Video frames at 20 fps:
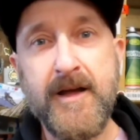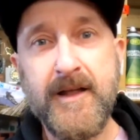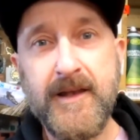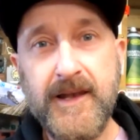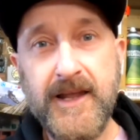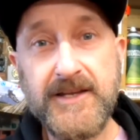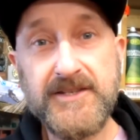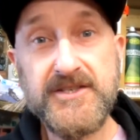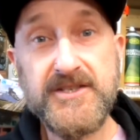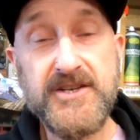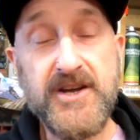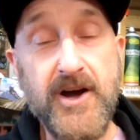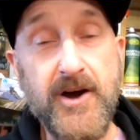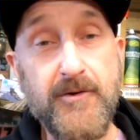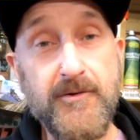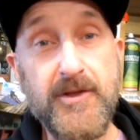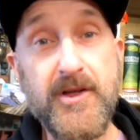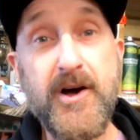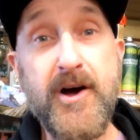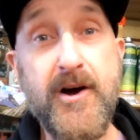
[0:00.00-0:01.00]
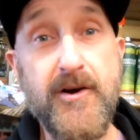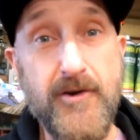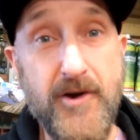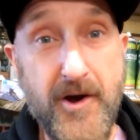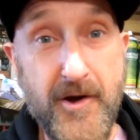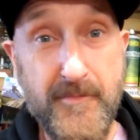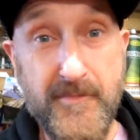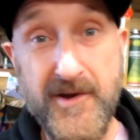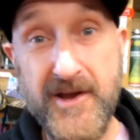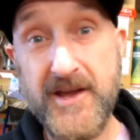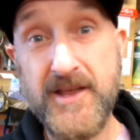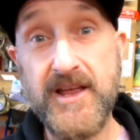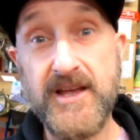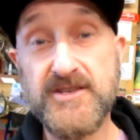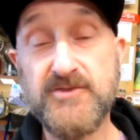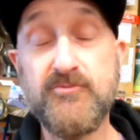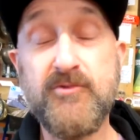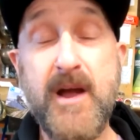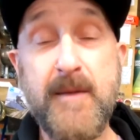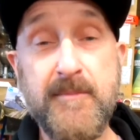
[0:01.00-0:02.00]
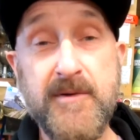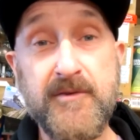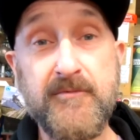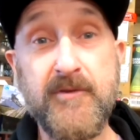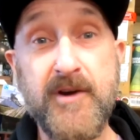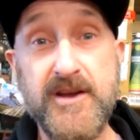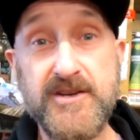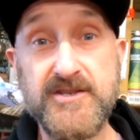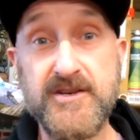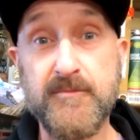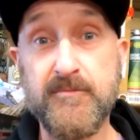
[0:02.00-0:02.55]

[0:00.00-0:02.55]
Let's start with RRP, that's Rapid Racer